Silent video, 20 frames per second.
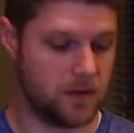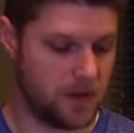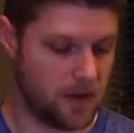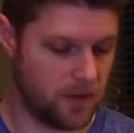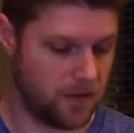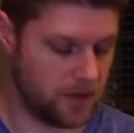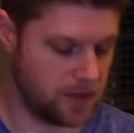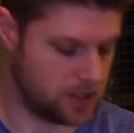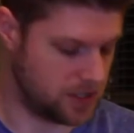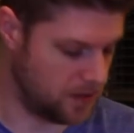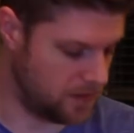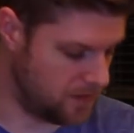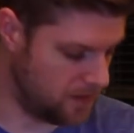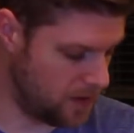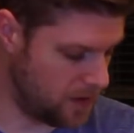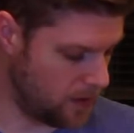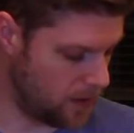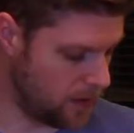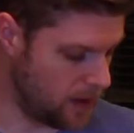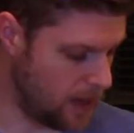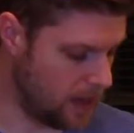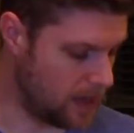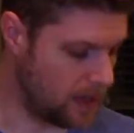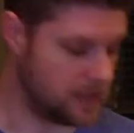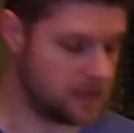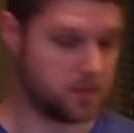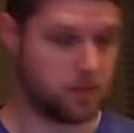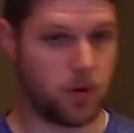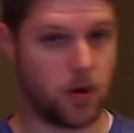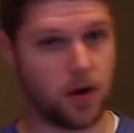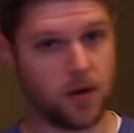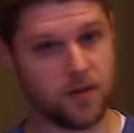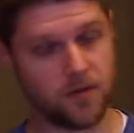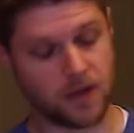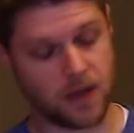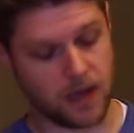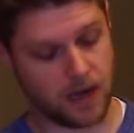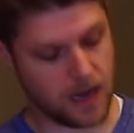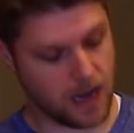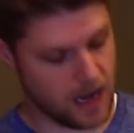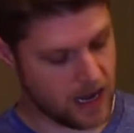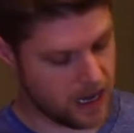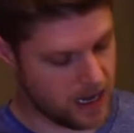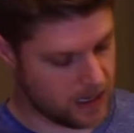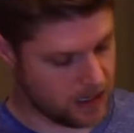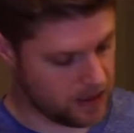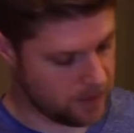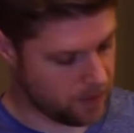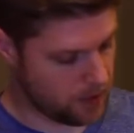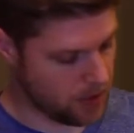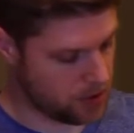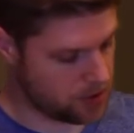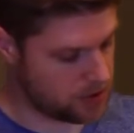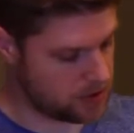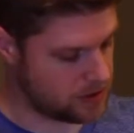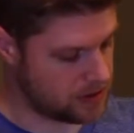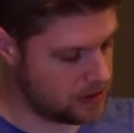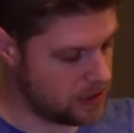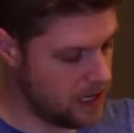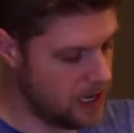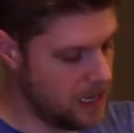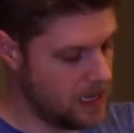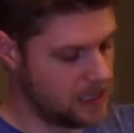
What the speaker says: television, and film, and as part of that, I had to purchase